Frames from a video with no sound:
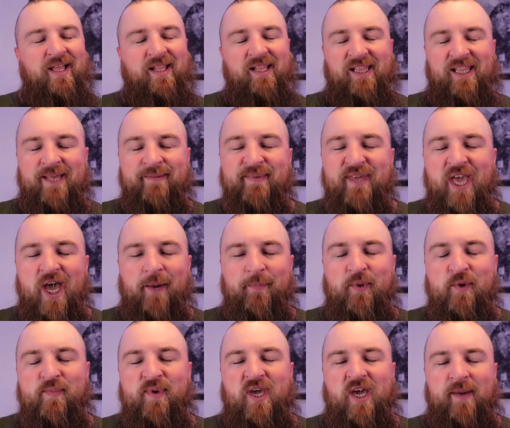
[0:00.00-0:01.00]
let me help
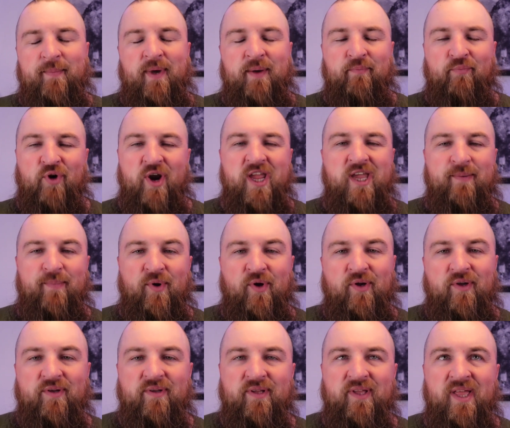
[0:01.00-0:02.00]
you become
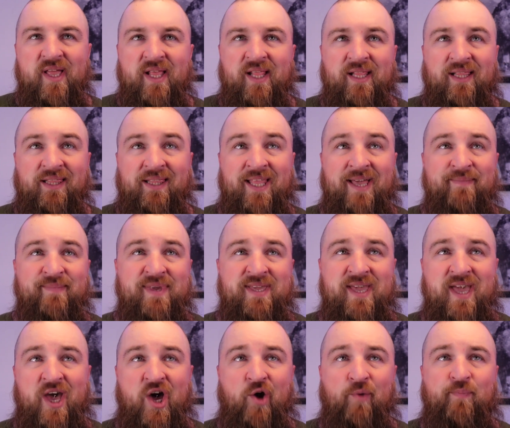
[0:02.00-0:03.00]
unbreakable. Let me
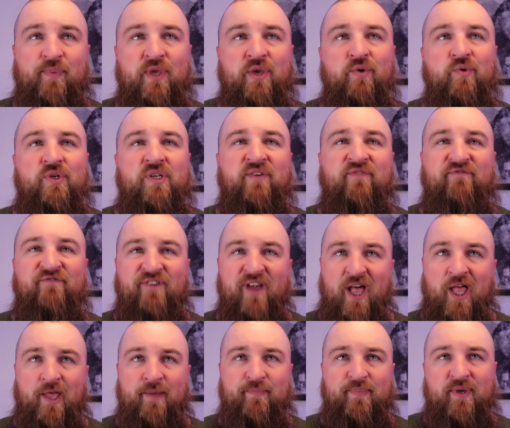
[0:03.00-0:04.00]
help you
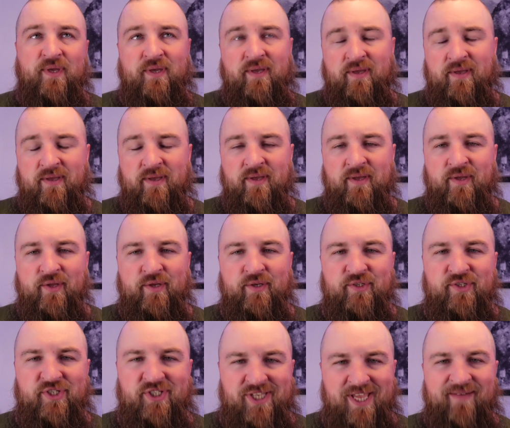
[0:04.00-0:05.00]
develop
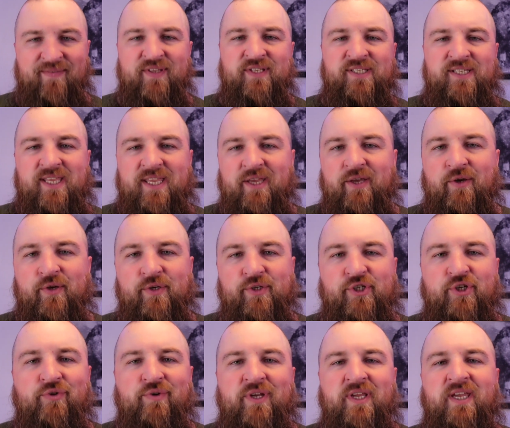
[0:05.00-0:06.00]
7 skills
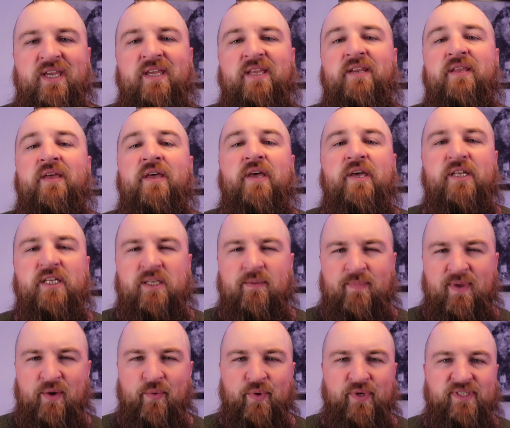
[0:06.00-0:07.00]
you need to
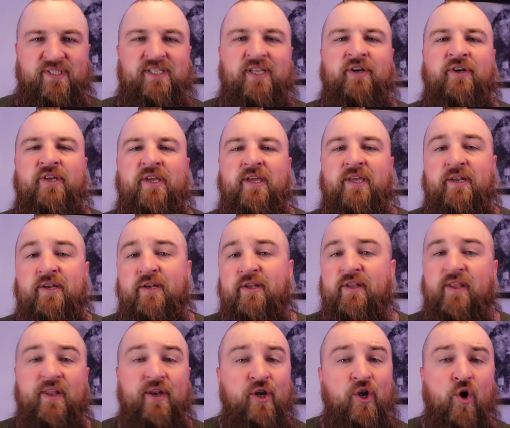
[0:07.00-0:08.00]
be resilient
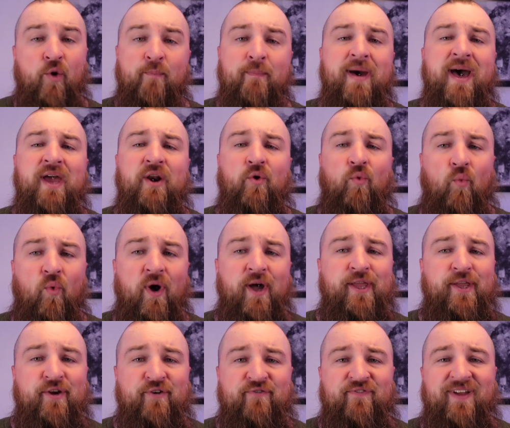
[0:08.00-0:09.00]
no matter
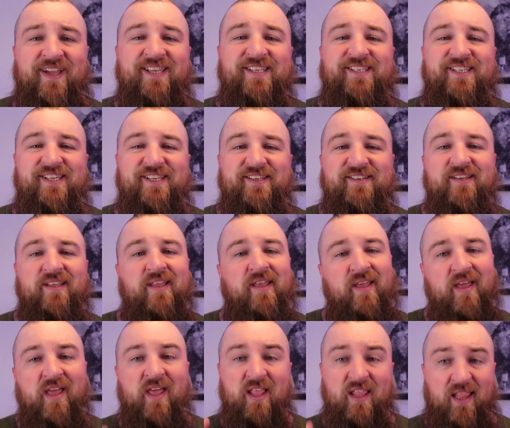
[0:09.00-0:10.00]
what you're facing.
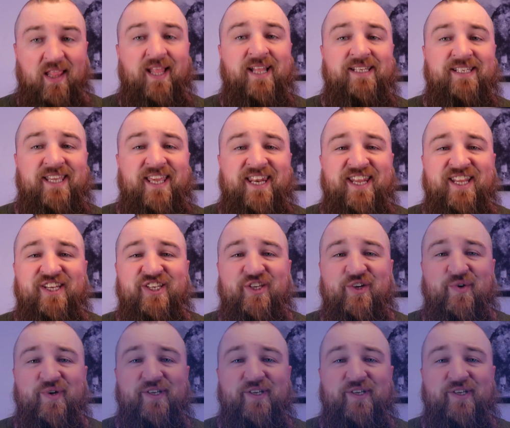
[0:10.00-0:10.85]
Let's get into